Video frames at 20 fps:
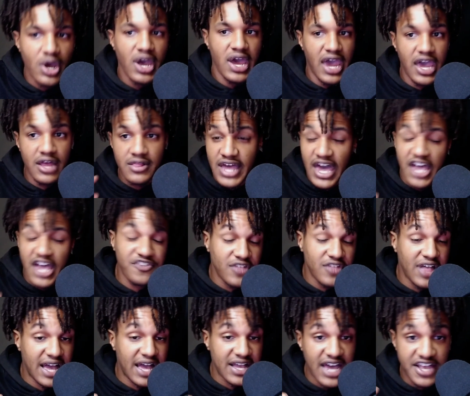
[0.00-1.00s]
And lastly,
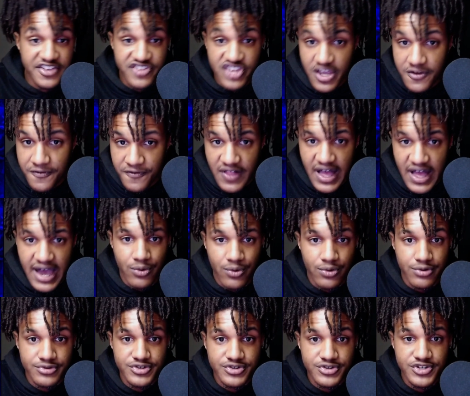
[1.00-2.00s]
I got Zay
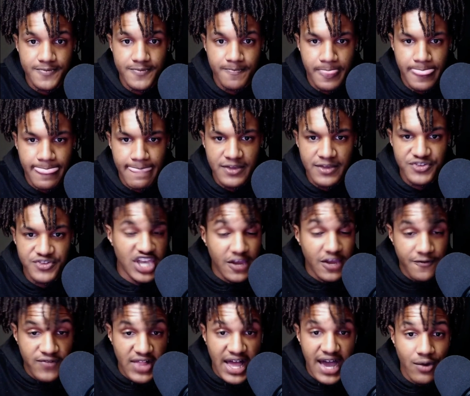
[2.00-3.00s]
Flowers. Zay
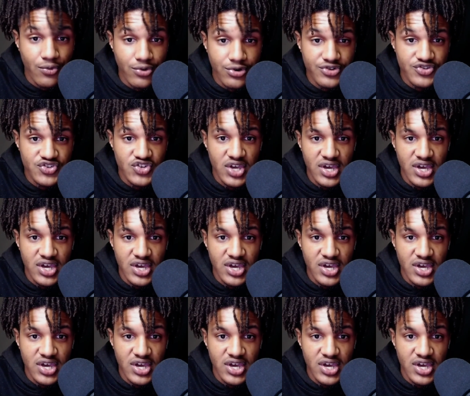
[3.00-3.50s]
Flowers